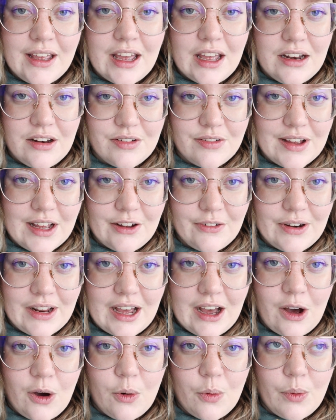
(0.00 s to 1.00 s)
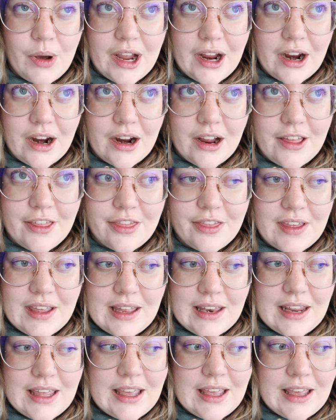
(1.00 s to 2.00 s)
and found out where
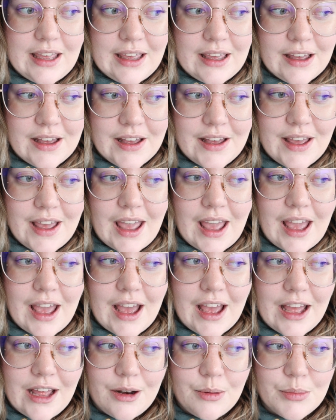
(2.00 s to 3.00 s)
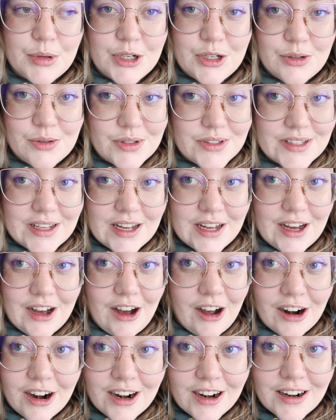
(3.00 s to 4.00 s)
Athene and Medusa
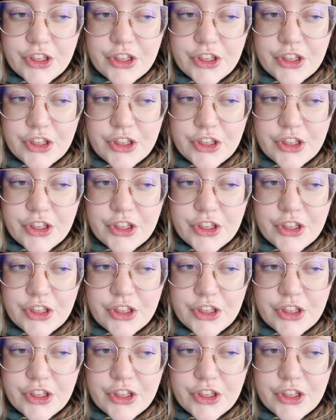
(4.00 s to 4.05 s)
are.